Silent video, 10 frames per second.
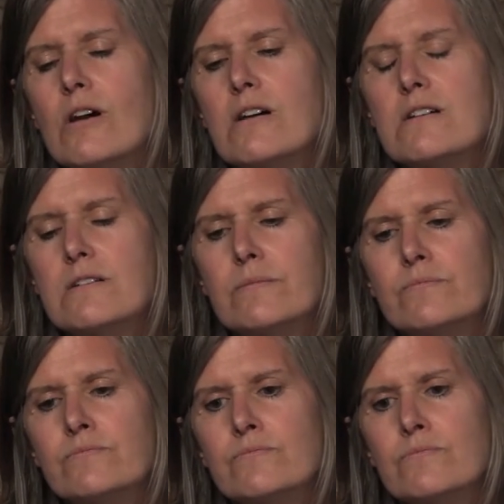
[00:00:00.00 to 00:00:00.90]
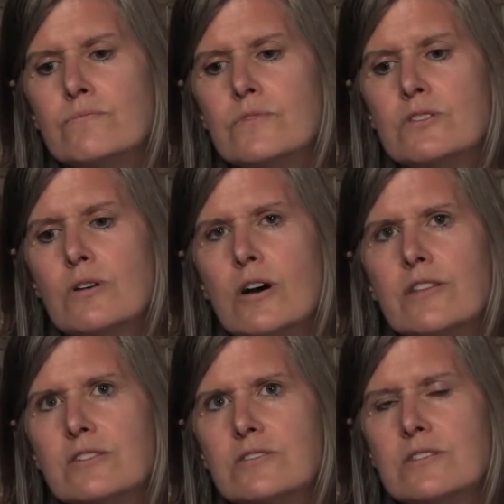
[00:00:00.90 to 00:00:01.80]
um, so all
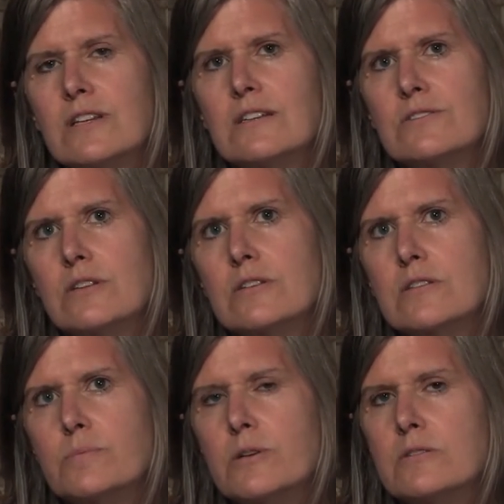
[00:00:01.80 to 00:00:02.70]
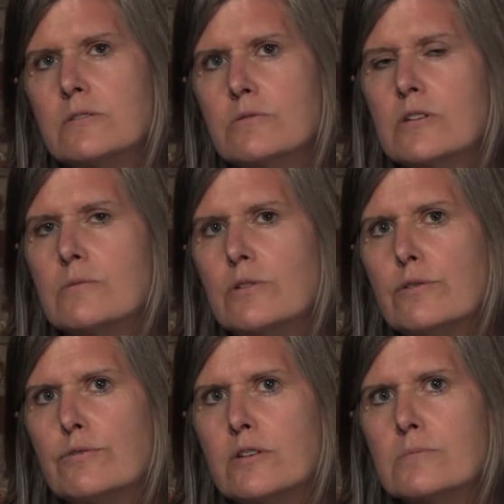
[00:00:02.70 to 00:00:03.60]
that's to say is that the experience of working with
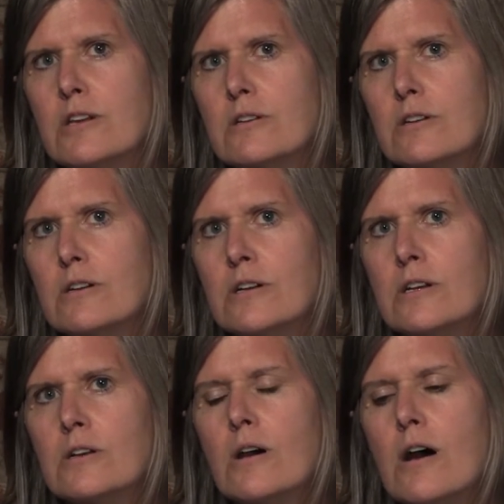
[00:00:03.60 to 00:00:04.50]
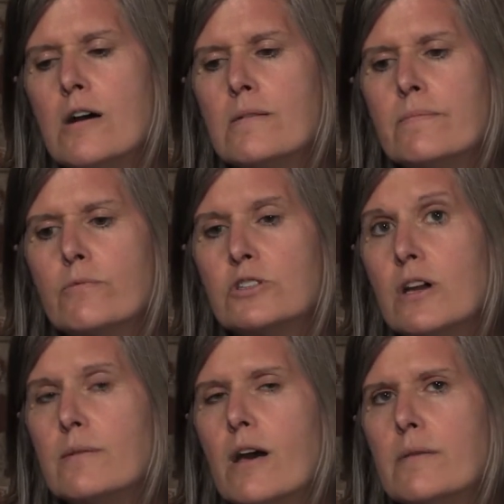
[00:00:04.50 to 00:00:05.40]
the filmmaker, um, which
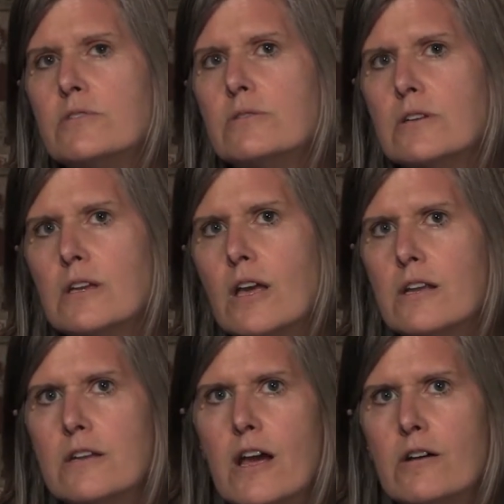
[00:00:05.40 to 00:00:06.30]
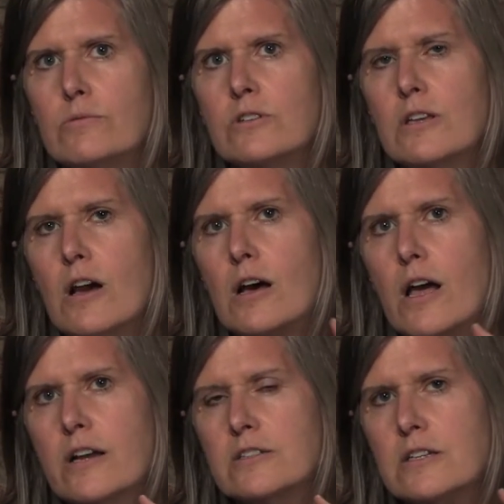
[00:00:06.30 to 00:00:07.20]
I, am doing again now, really uh,
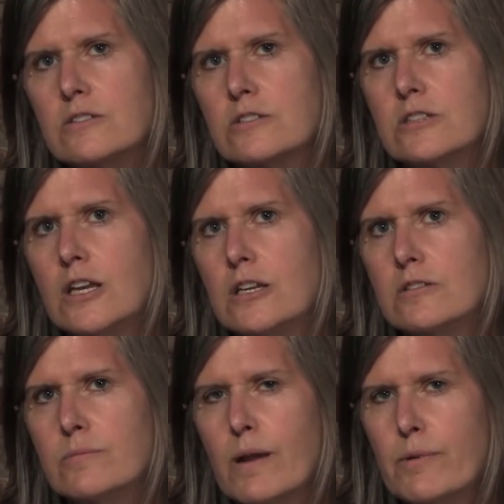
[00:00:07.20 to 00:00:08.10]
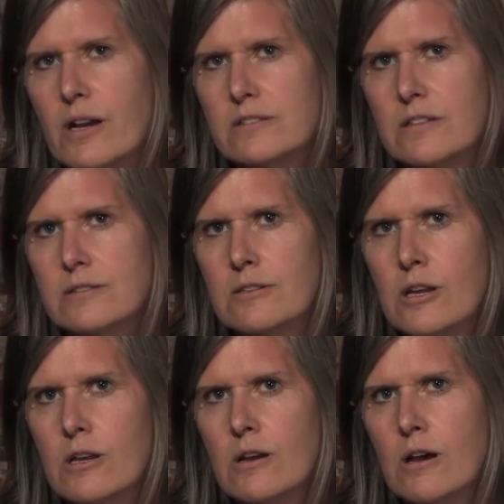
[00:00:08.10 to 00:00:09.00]
actually has changed my process
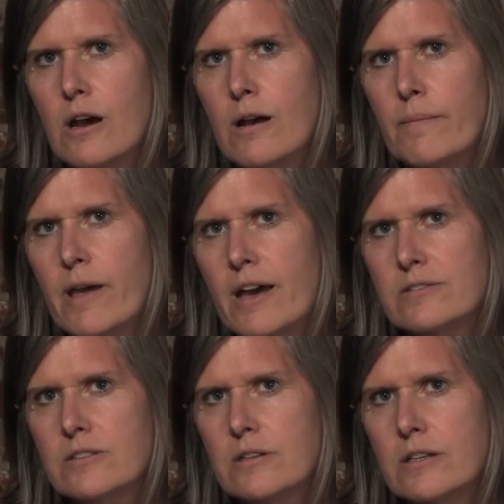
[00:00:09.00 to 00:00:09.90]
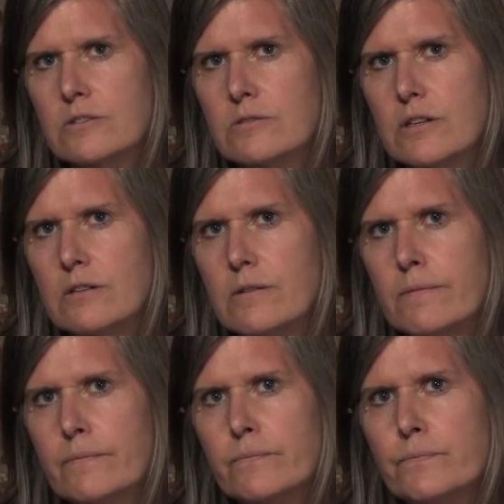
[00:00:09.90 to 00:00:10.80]
um, as a science writer.